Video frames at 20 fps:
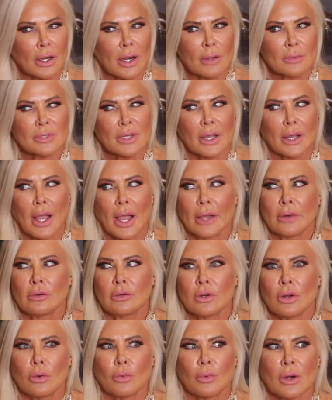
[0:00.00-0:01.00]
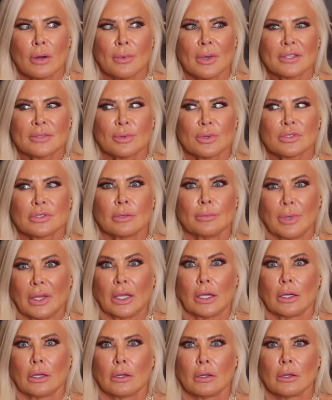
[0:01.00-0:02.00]
And I was like, "I don't know, where am I supposed to
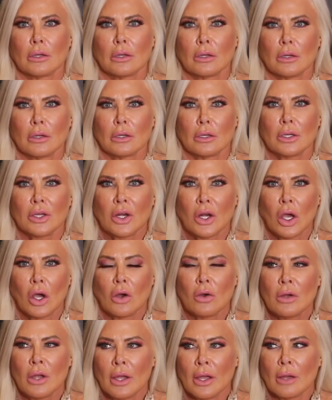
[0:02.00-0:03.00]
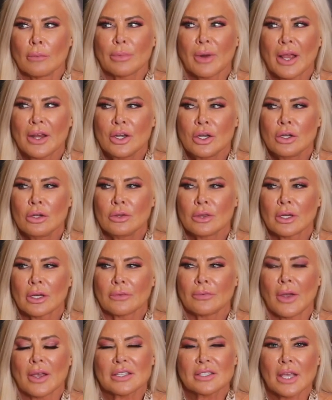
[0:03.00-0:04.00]
be?" You know, but I knew that
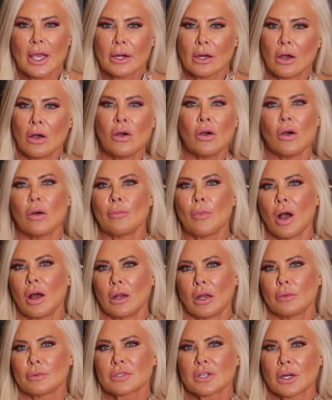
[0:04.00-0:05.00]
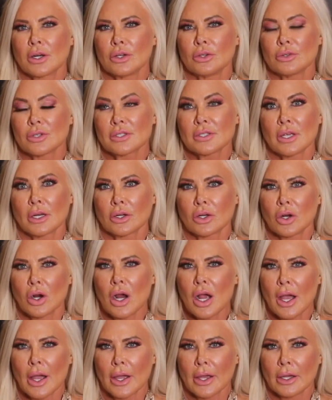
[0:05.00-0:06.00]
if I sat at home, all I was going to do is sit and
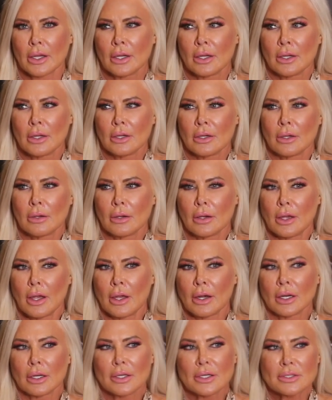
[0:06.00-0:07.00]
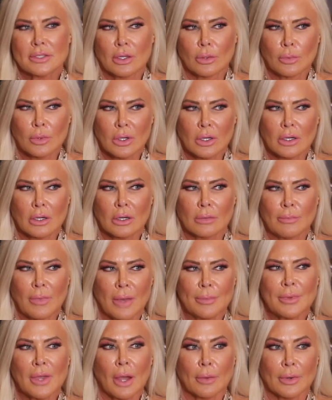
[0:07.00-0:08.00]
cry. And at least at work,
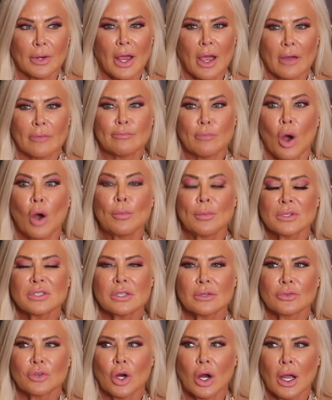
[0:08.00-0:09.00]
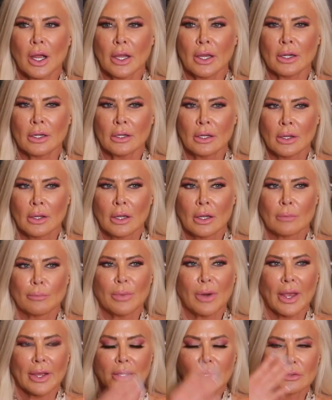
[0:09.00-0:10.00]
maybe I would have moments of crying,
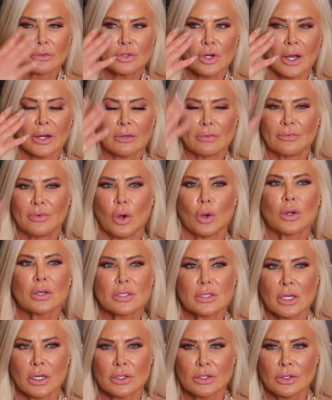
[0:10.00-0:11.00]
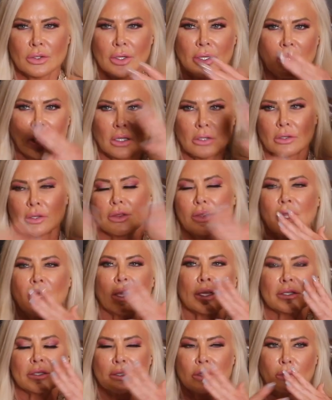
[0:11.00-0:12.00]
but I could try to focus on doing other
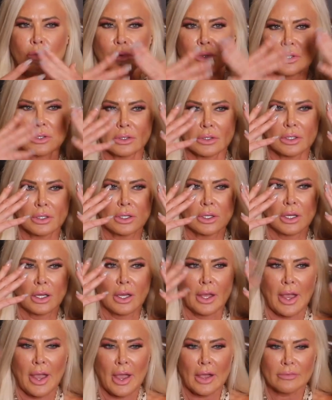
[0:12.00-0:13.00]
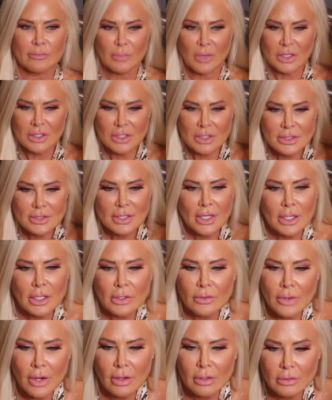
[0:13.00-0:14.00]
things that wouldn't have me just
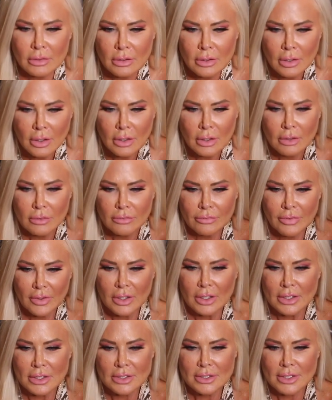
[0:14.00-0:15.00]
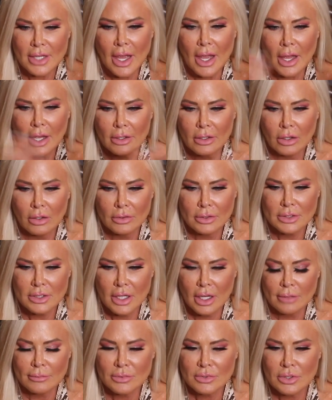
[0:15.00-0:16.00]
sitting around feeling sad all the
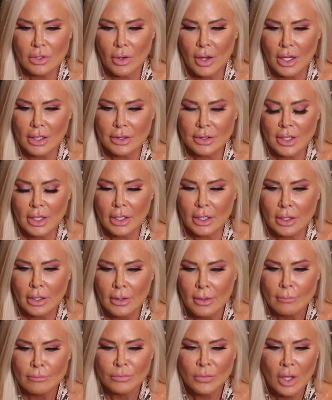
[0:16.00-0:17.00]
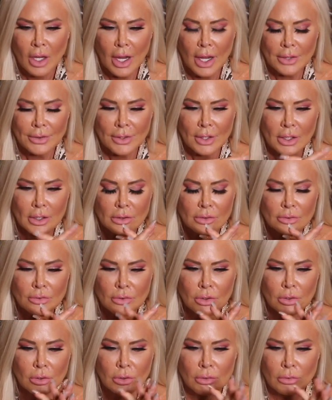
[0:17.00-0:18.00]
time. So I think
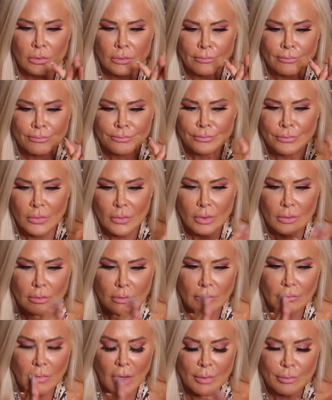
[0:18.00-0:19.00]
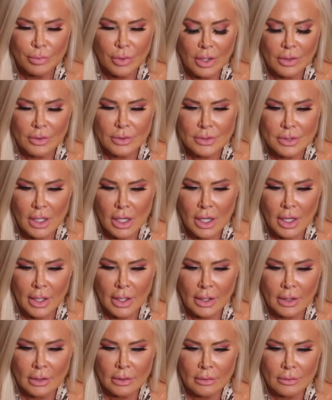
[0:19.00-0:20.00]
through my brother
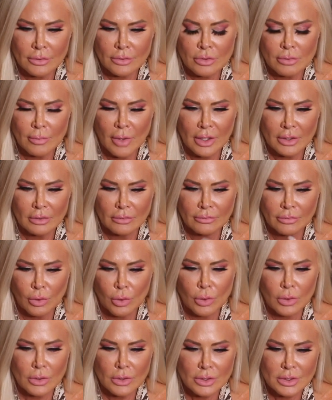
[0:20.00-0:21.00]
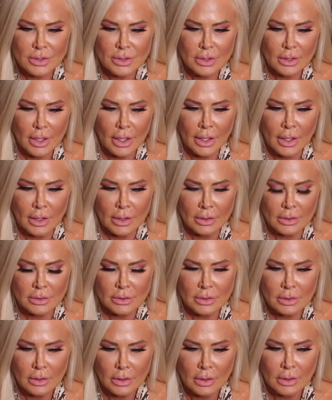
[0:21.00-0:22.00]
dying, through my divorce,
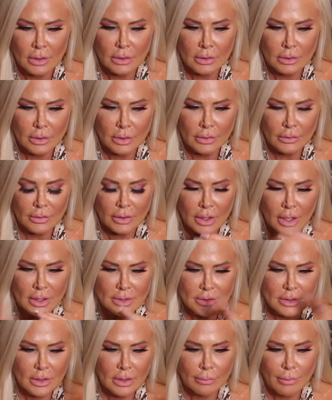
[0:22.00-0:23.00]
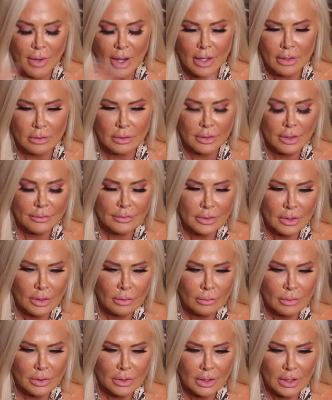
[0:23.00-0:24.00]
and you know, the custody battle and
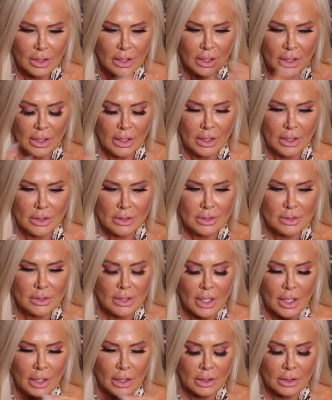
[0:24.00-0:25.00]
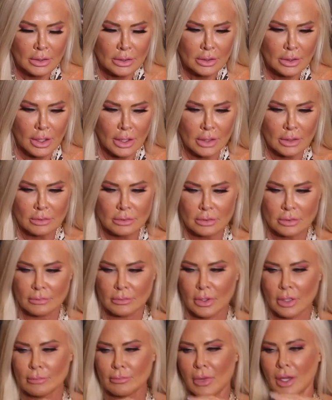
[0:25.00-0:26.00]
everything with the kids, and
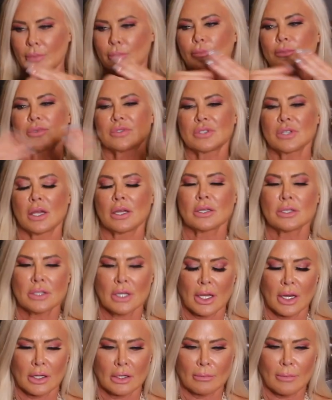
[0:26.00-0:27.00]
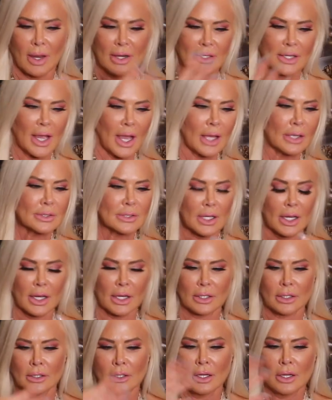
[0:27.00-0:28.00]
then my son dying and my dad
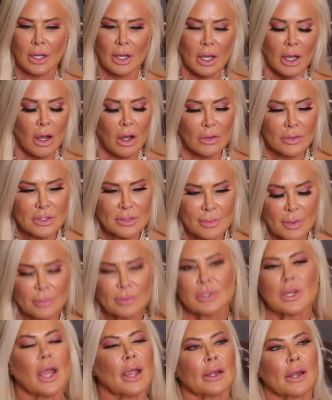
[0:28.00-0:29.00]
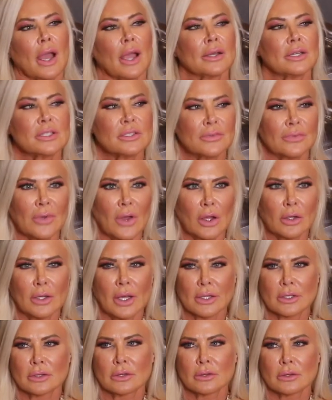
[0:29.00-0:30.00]
dying and all these people dying, I just felt
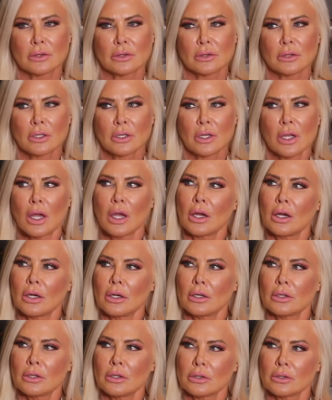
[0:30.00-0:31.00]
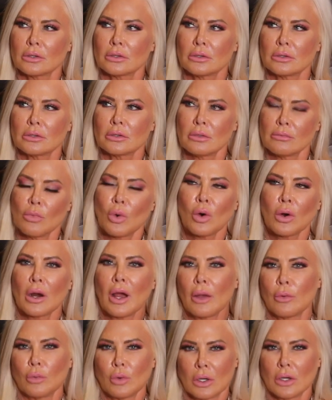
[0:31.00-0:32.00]
like the more
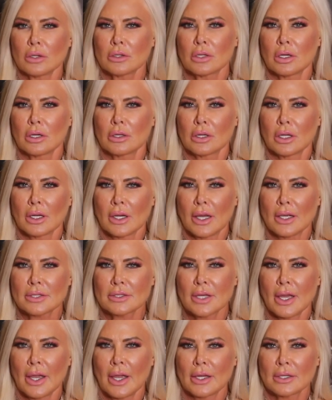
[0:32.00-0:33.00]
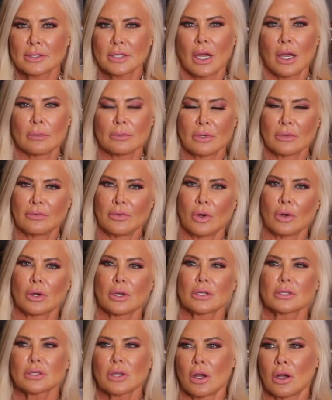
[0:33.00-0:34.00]
I worked, the less I had time to
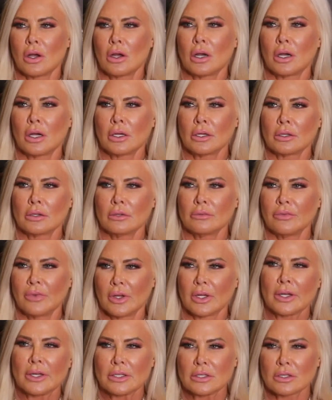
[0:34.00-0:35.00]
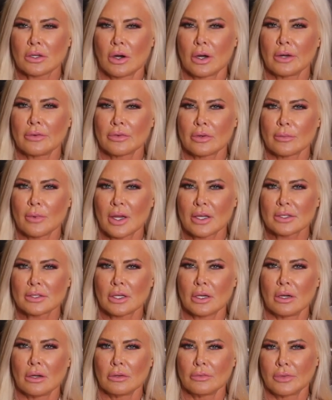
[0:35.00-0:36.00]
focus on feeling sorry for
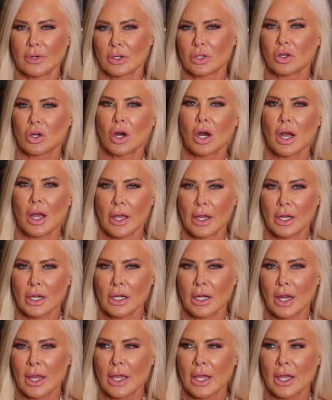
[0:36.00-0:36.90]
myself and crying.